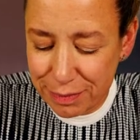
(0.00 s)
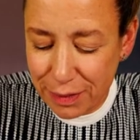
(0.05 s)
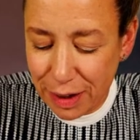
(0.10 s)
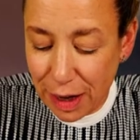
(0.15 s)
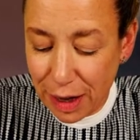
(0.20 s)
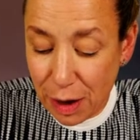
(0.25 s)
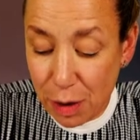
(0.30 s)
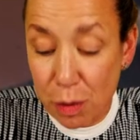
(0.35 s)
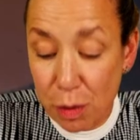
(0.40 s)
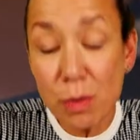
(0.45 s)

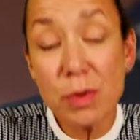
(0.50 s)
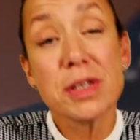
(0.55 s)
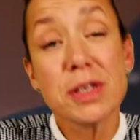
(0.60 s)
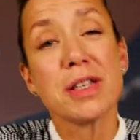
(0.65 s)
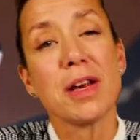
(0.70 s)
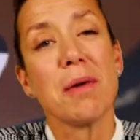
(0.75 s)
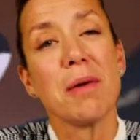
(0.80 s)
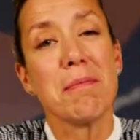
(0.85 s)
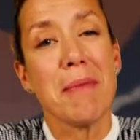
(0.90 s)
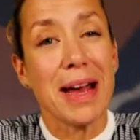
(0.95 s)
it also
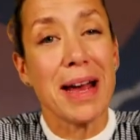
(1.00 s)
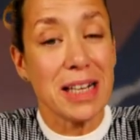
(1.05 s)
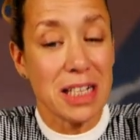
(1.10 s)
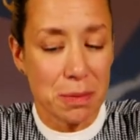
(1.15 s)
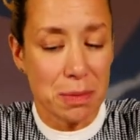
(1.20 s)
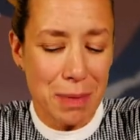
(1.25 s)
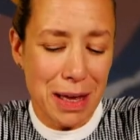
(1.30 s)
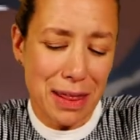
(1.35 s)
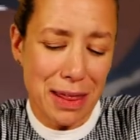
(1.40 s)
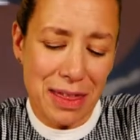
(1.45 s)
makes
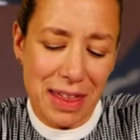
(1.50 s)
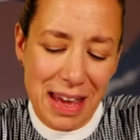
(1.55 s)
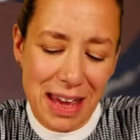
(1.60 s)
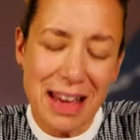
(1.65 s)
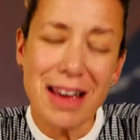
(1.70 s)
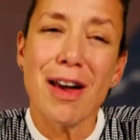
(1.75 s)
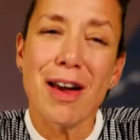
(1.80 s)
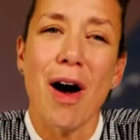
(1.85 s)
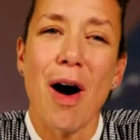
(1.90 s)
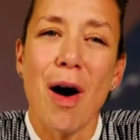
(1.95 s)
me
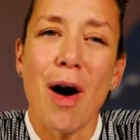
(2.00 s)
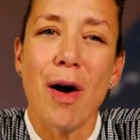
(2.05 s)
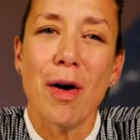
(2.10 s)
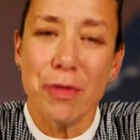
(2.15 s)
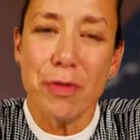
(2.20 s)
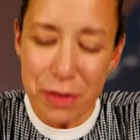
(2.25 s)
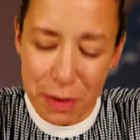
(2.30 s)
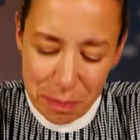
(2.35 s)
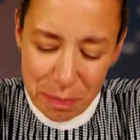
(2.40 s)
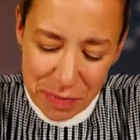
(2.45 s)
think
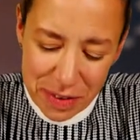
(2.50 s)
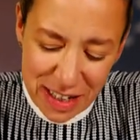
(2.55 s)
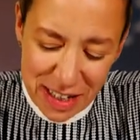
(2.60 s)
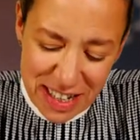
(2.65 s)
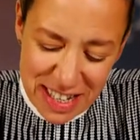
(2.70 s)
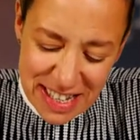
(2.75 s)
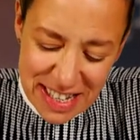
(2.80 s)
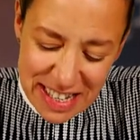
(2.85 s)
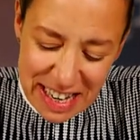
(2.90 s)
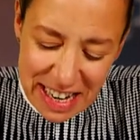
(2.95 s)
of
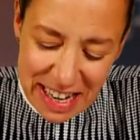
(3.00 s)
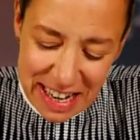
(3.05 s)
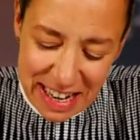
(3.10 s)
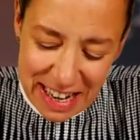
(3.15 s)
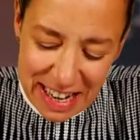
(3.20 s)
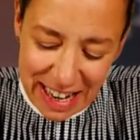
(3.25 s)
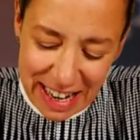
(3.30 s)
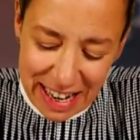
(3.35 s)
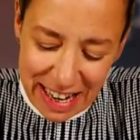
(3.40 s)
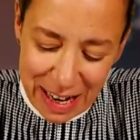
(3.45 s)

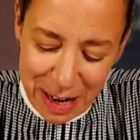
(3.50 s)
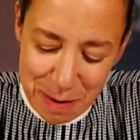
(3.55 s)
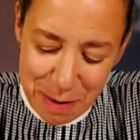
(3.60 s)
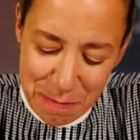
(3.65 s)
dinky.